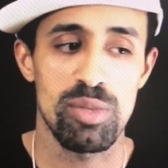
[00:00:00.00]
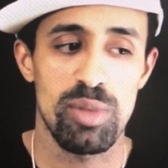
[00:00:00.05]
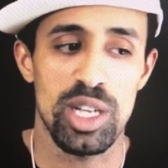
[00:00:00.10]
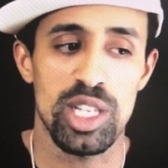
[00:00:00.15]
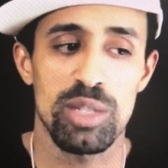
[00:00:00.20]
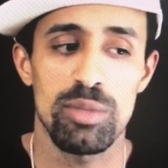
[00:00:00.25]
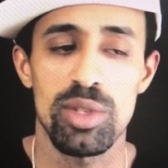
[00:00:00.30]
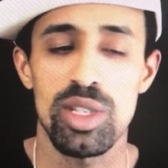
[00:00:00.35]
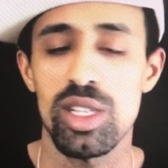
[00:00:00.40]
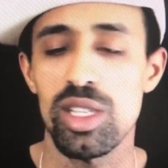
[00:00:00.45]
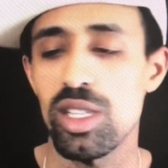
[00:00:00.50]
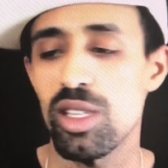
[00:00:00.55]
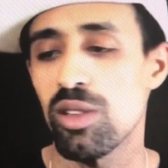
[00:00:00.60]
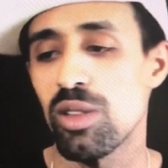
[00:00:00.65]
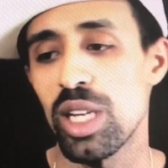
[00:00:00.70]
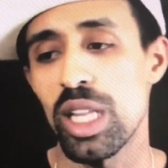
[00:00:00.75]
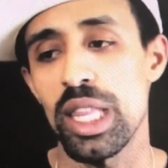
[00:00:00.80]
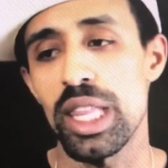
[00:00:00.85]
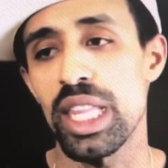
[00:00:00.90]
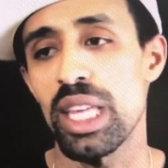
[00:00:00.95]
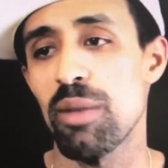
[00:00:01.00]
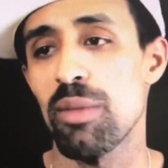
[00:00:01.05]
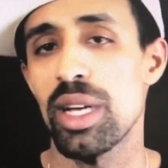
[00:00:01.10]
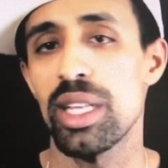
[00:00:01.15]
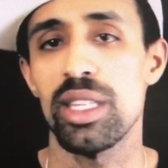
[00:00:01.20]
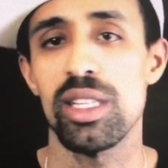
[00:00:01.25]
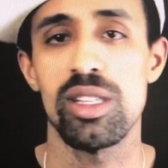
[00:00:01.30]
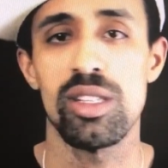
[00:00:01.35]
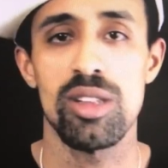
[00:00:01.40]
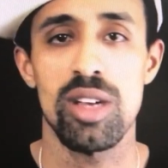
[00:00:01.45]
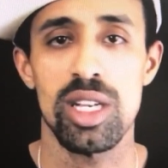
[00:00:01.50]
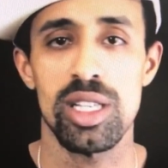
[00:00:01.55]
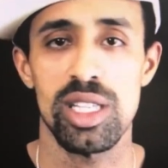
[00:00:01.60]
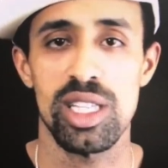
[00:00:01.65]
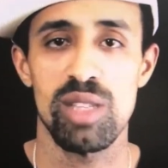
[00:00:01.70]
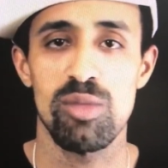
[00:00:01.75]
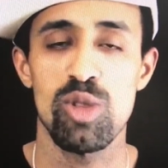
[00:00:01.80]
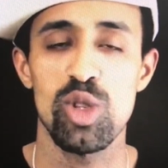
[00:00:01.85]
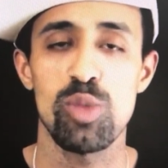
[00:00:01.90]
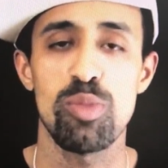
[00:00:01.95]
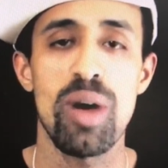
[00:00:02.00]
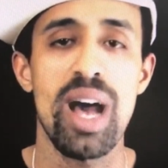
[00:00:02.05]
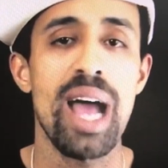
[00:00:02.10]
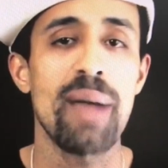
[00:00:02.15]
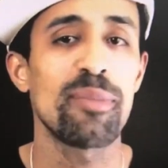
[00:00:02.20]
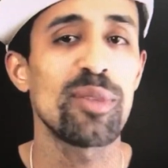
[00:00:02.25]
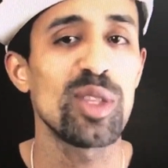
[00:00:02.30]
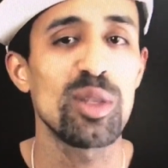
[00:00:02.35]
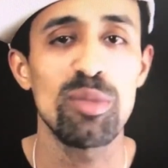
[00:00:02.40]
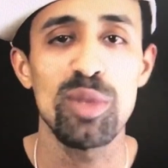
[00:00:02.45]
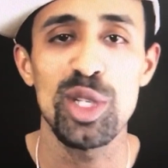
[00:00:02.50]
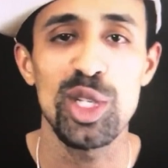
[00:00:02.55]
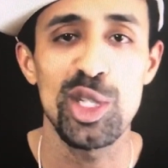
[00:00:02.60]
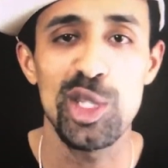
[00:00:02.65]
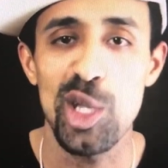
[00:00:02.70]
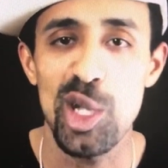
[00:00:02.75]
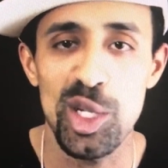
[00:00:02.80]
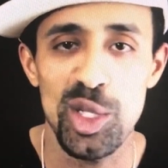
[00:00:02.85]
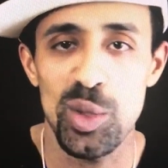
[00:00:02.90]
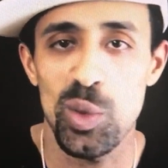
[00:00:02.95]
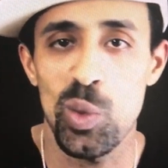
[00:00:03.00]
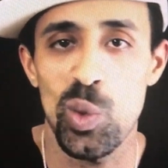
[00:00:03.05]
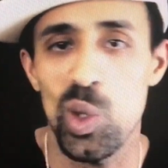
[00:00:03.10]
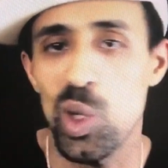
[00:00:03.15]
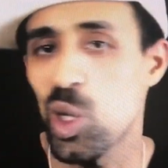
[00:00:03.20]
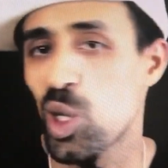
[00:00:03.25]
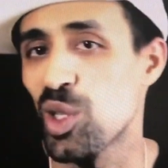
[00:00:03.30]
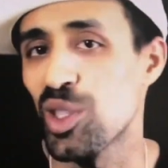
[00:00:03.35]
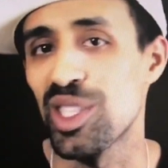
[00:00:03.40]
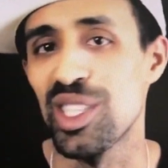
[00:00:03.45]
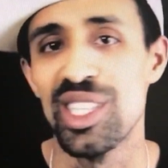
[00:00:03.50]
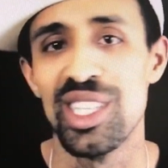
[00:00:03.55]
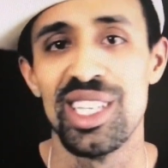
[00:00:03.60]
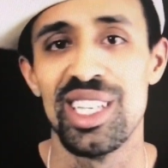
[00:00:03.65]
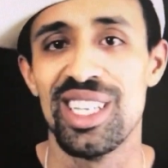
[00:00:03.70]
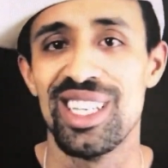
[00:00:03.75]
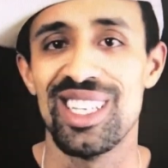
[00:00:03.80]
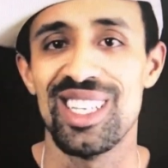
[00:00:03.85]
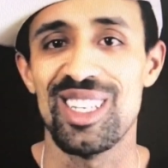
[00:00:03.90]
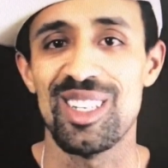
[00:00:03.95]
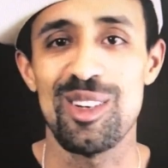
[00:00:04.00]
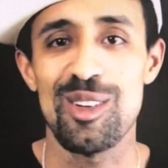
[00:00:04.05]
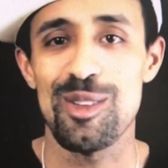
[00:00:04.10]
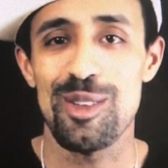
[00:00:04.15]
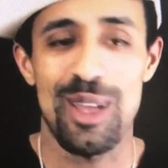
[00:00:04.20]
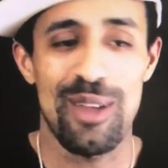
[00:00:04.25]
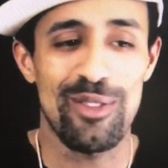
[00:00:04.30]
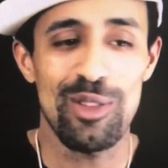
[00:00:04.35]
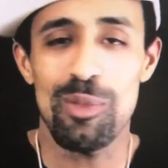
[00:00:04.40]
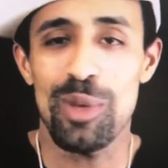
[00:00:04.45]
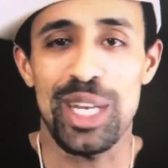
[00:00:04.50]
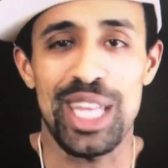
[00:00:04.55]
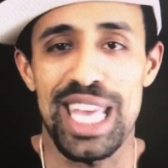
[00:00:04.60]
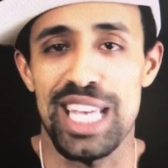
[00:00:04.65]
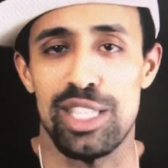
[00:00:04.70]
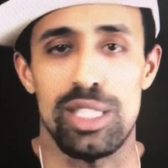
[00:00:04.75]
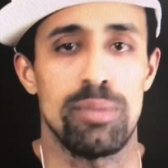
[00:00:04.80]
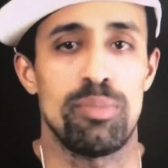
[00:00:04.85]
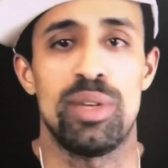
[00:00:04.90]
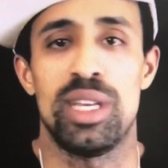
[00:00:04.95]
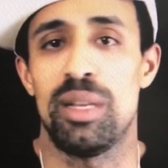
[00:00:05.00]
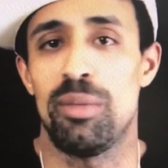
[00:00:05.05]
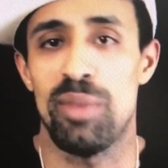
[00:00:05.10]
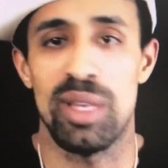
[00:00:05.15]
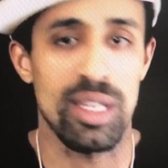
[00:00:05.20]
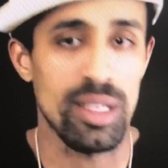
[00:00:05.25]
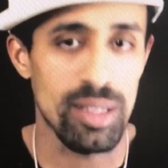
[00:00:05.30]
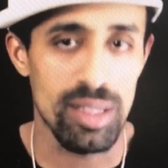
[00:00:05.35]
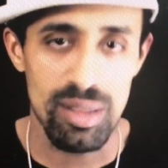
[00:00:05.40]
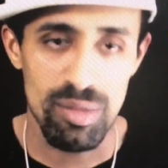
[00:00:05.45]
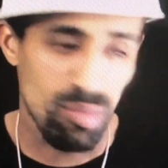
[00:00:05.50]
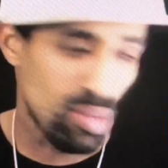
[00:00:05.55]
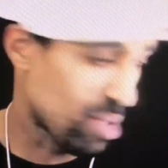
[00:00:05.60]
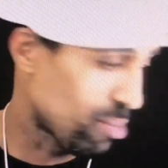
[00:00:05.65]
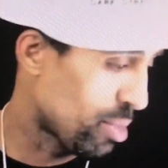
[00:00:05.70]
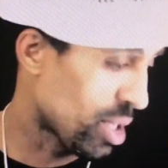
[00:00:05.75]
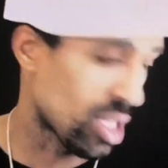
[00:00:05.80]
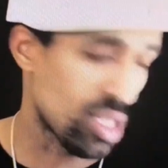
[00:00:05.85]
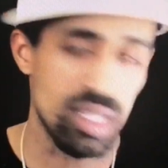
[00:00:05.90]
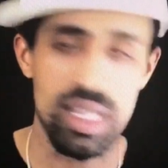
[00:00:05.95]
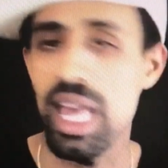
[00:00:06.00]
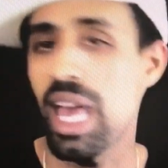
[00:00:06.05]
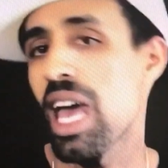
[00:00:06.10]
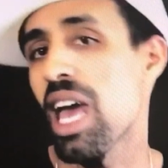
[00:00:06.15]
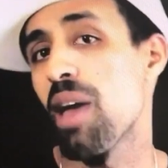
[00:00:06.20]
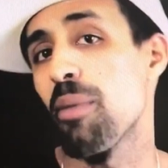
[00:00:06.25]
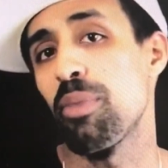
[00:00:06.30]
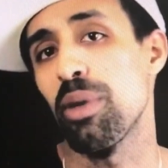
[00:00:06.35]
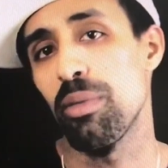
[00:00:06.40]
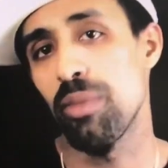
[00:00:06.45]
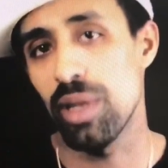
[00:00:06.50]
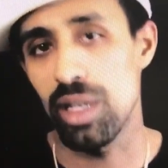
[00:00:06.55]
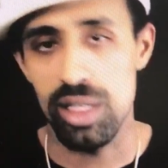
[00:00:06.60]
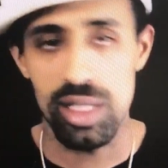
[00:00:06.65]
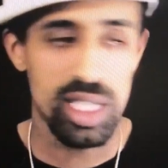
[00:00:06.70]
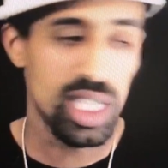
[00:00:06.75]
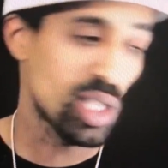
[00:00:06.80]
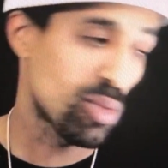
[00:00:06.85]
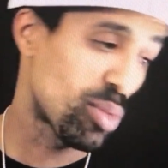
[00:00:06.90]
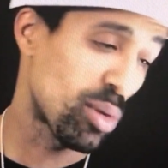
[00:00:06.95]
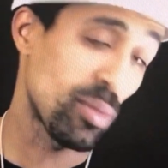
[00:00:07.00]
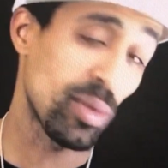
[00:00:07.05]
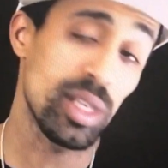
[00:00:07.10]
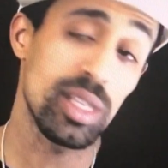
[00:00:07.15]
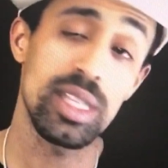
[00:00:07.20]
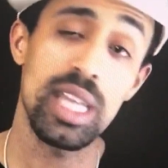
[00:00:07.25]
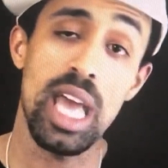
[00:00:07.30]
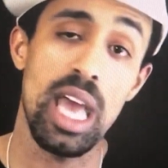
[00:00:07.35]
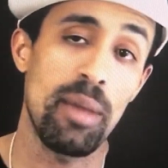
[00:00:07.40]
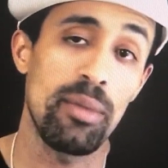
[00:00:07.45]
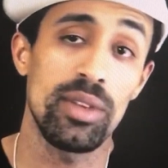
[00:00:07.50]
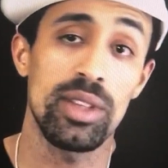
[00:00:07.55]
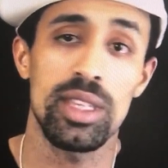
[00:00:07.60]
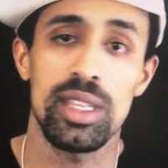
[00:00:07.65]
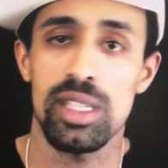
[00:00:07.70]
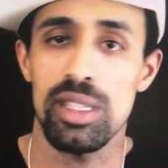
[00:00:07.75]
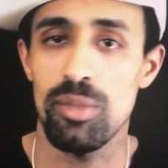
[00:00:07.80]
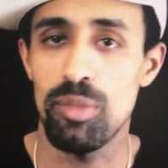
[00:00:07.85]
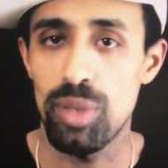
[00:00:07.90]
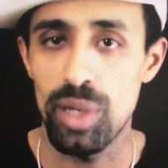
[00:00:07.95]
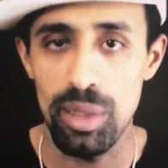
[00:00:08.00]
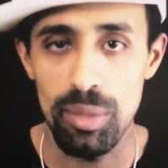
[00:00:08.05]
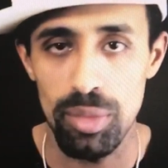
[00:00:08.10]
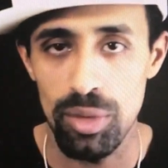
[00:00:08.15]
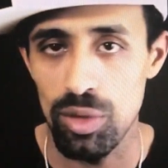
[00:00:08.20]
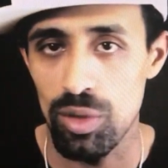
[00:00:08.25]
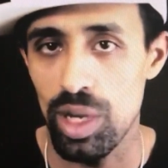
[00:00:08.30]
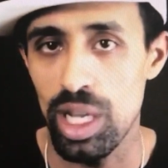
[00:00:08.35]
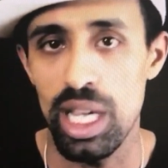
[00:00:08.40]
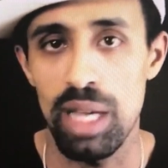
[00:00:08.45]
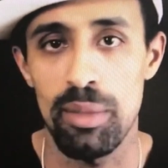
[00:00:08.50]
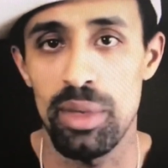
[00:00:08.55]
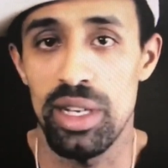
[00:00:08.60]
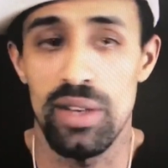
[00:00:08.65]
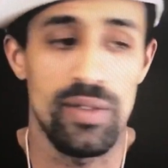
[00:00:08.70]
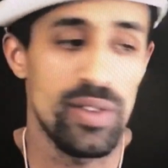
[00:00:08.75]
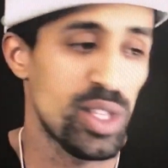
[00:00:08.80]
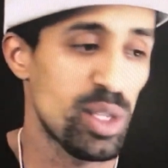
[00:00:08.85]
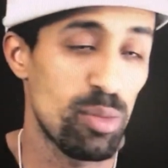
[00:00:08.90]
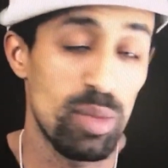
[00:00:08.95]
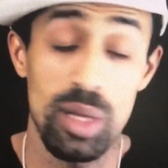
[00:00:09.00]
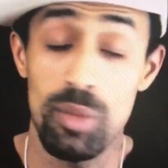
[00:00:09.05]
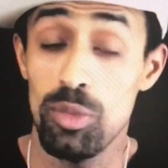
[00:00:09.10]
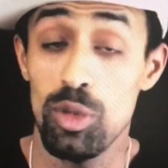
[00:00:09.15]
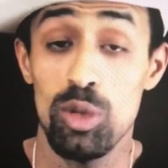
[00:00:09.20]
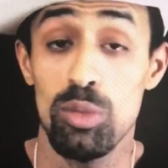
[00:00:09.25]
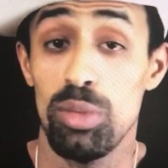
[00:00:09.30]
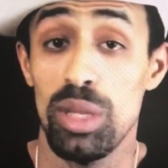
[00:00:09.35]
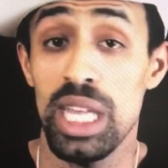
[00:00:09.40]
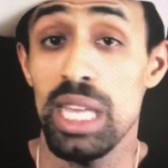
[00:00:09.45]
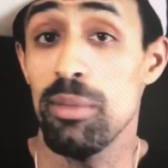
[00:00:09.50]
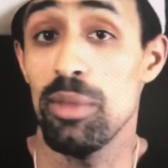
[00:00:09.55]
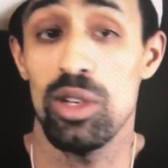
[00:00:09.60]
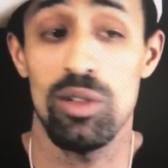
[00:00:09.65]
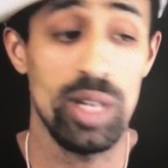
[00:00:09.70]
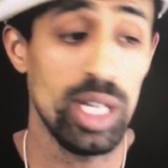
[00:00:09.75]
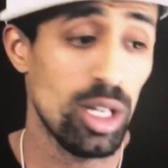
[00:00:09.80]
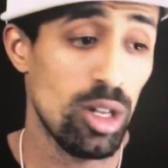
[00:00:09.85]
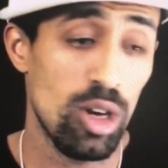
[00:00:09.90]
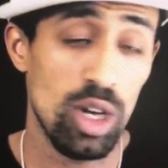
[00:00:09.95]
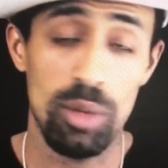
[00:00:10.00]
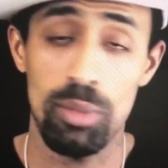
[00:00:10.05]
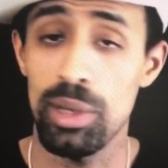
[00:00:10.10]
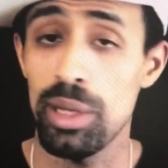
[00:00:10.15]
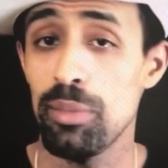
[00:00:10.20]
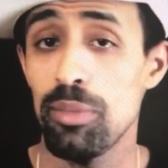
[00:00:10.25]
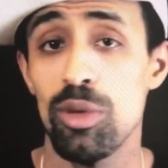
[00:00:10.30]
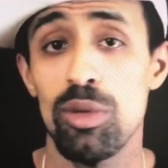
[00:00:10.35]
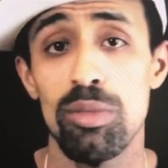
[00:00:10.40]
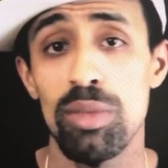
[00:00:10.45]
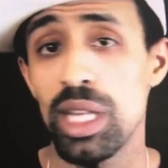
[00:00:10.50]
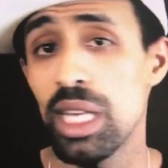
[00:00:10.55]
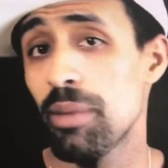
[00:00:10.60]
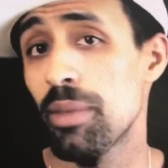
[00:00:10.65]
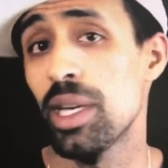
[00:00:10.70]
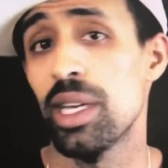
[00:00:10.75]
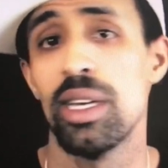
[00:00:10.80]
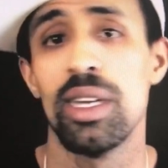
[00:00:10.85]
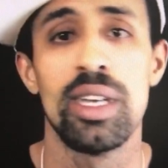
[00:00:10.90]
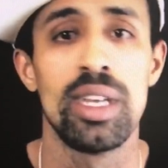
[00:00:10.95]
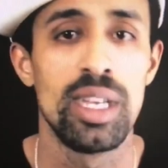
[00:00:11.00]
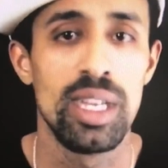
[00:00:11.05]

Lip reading: especially because, another thing about these dogs, it's the most popular breed of dog in the world. Everybody has a pit mix lab, pit mix this, pit mix that. Everything's a pit bull, right? If it's a pit bull, blame it, right? Call it a pit bull, blame it.